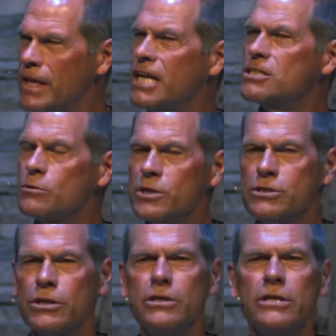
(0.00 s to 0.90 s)
It's a
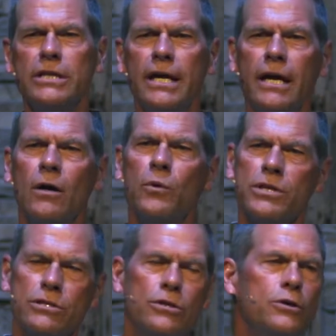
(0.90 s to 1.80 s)
return
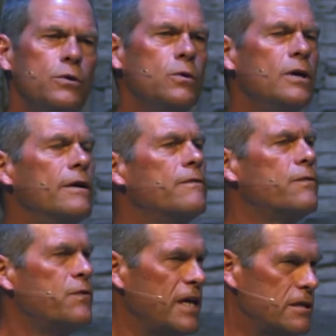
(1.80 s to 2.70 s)
with new
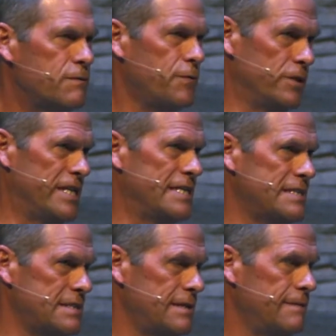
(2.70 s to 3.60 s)

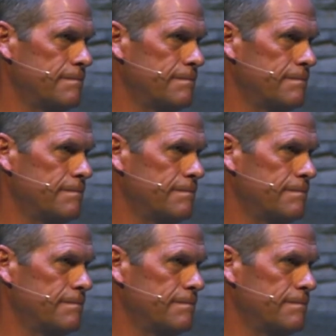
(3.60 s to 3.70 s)
faithfulness.